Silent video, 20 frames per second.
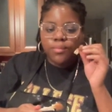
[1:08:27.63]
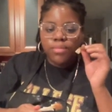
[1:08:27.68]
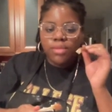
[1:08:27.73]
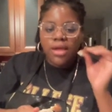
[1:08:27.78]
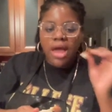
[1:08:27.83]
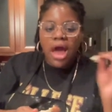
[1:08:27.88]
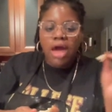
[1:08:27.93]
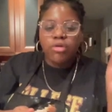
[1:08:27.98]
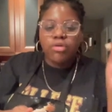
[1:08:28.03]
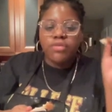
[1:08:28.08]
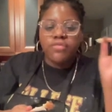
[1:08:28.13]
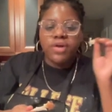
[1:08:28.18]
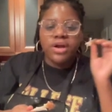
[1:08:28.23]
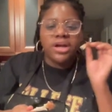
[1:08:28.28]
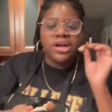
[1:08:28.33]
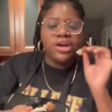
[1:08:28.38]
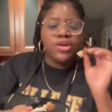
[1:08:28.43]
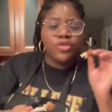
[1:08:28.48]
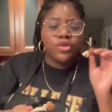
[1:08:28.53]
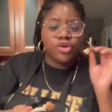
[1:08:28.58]
I don't know if y'all can
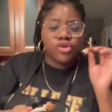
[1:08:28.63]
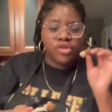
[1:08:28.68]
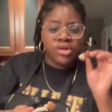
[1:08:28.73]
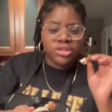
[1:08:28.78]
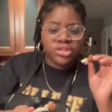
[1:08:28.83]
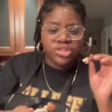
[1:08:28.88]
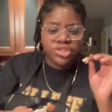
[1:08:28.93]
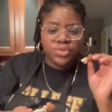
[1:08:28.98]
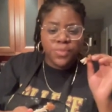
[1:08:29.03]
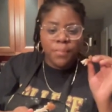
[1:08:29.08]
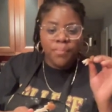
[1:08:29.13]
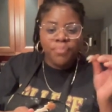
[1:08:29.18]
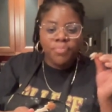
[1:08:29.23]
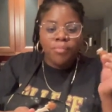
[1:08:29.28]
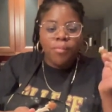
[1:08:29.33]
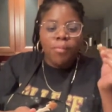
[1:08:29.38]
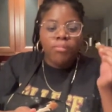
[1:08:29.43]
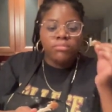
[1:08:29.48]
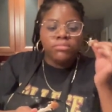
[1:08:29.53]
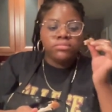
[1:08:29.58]
hear the crunch
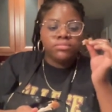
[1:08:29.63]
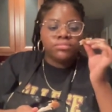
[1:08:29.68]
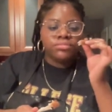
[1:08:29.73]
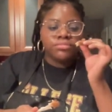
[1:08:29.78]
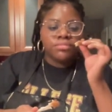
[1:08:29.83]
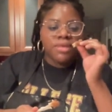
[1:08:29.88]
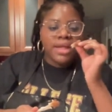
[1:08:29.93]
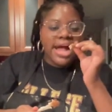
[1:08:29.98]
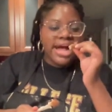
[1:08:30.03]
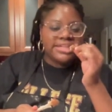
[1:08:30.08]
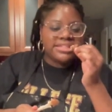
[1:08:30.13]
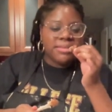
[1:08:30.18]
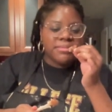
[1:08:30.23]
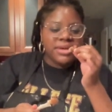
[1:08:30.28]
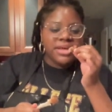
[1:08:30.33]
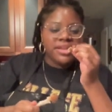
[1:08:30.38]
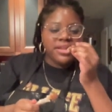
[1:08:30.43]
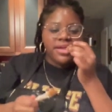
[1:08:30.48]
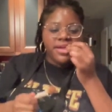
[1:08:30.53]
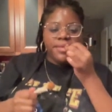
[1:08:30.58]
as I'm
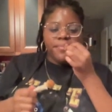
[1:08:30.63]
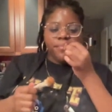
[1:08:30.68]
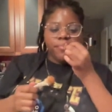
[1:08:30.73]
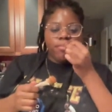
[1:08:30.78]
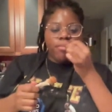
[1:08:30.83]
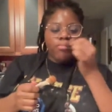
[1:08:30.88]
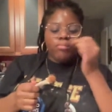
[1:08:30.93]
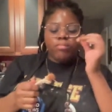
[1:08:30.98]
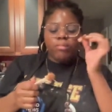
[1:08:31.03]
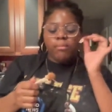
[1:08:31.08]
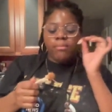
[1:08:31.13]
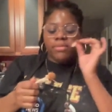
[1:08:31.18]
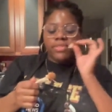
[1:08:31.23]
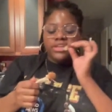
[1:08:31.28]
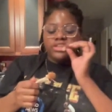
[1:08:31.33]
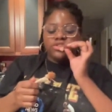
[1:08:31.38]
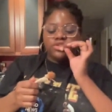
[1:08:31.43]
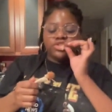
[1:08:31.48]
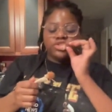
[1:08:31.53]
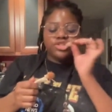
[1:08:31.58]
eating it, but
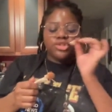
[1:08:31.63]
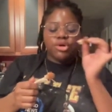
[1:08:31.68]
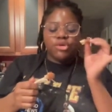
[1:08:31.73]
these are so